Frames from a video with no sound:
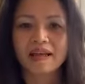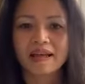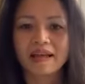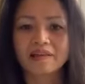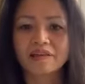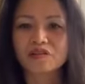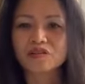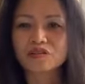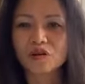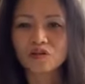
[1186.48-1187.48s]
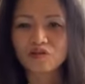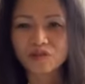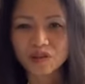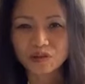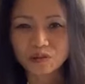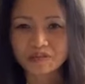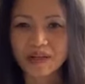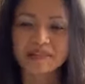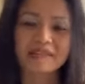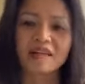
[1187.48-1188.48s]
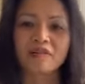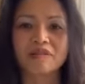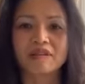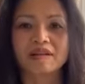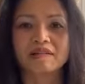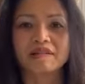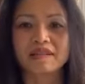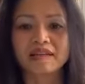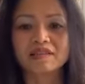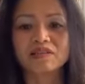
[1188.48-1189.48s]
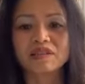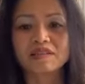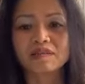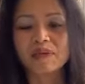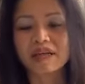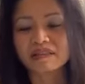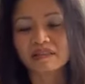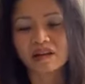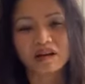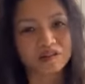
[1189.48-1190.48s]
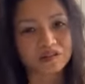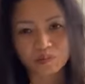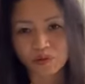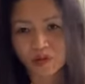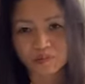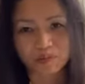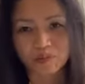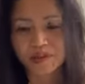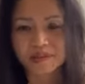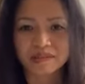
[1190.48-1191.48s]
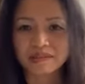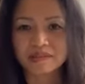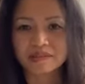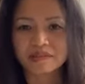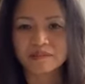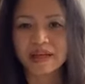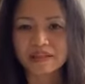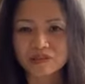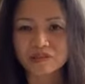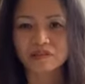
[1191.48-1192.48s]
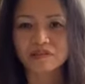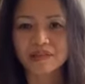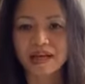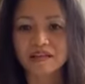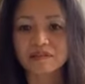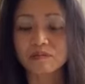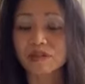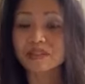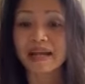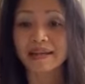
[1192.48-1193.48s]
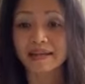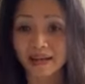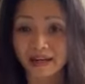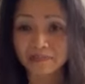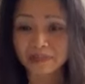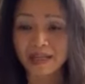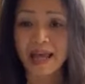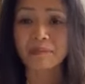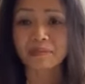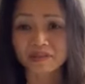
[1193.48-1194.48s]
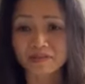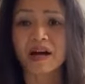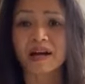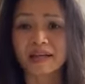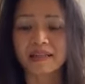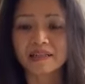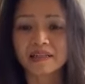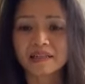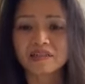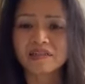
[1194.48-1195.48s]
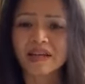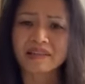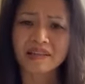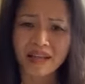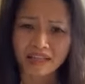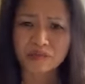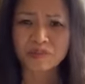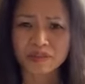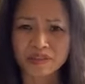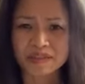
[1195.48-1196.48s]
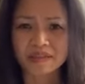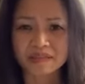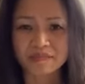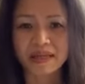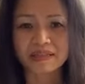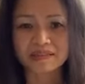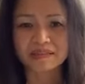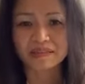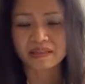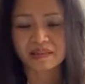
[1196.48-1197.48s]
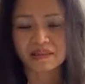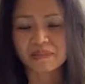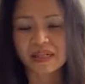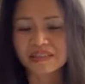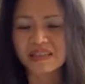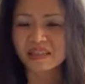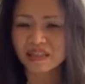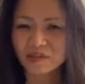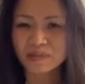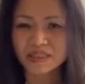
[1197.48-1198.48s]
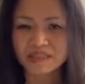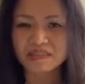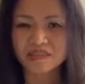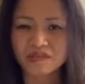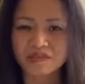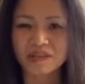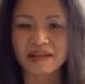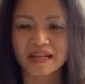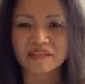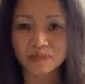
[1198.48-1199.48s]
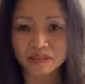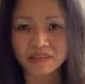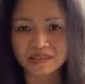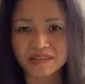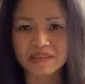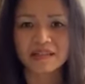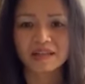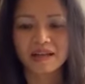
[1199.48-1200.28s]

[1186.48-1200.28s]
Mm-hmm. And there's so few of us out there that it just makes it all the more important to make sure that we're standing up and amplifying so that the next person makes it makes it a little bit easier for the next person